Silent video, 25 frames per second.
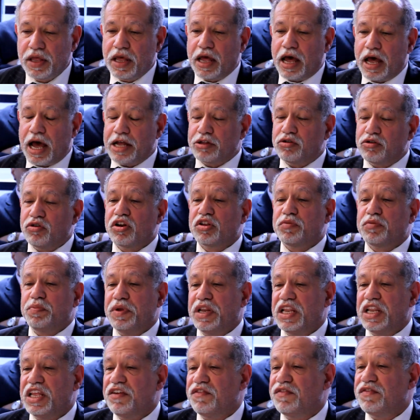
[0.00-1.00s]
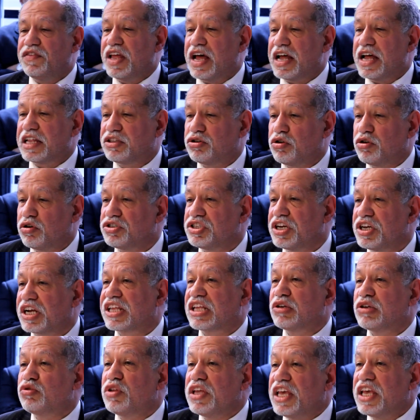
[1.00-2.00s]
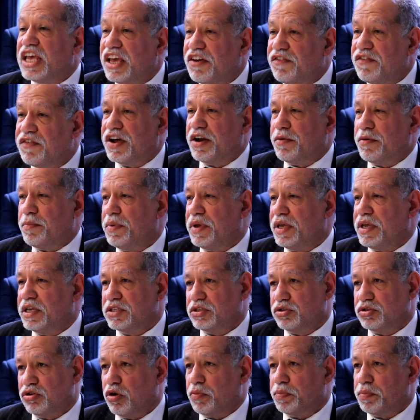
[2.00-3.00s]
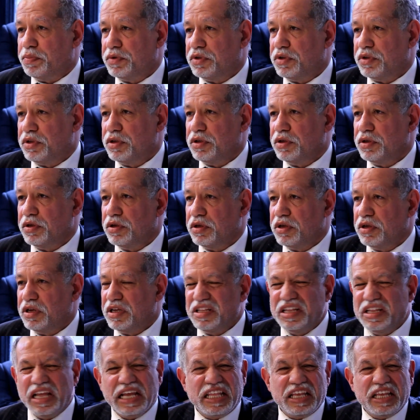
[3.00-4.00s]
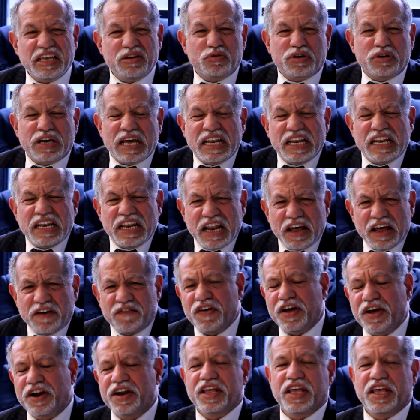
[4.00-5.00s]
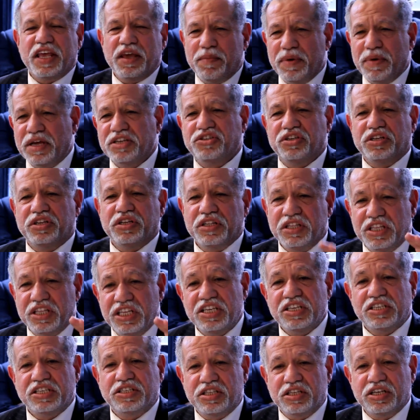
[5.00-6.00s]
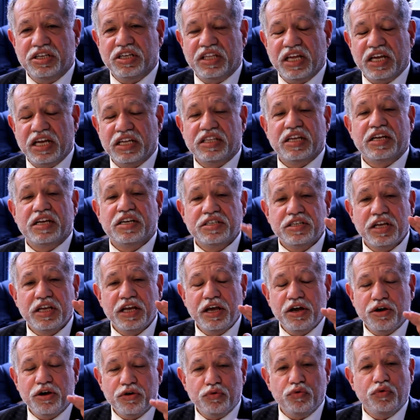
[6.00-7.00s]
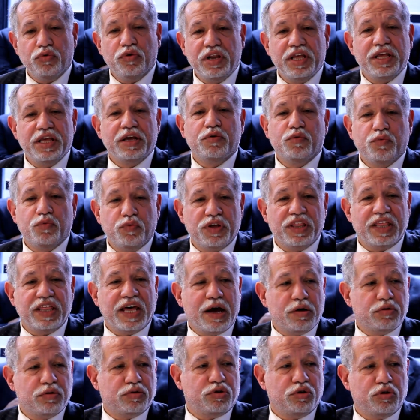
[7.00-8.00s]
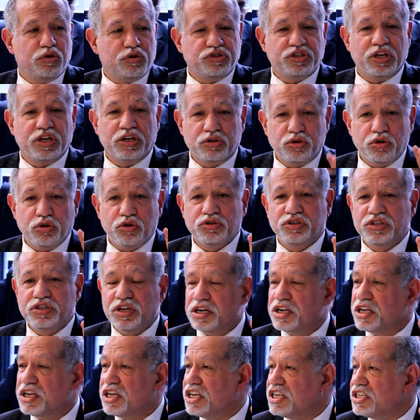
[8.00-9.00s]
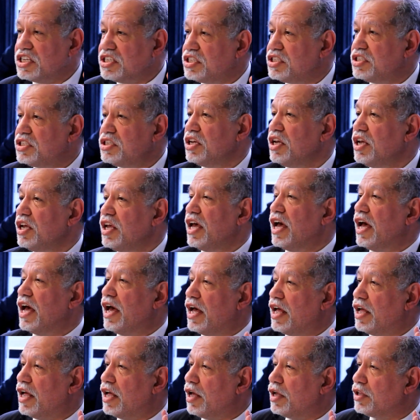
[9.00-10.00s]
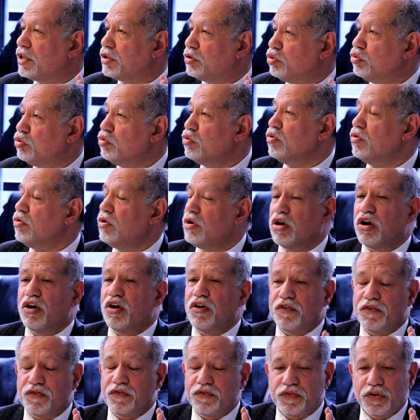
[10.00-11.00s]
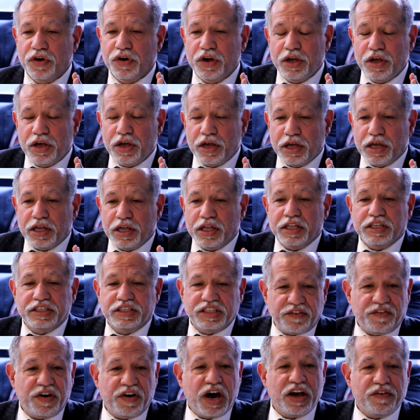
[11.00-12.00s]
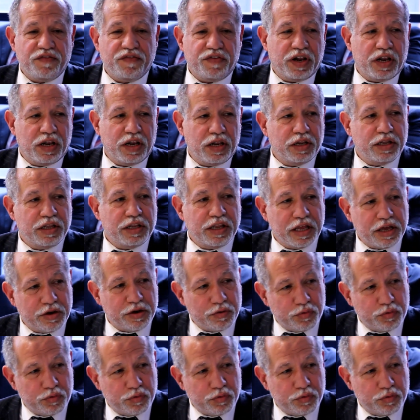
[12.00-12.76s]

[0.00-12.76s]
I do not believe that torture could ever be stopped. They, you can never imagine these dictators ruling without torture. Torture is a tool of uh, survival. They,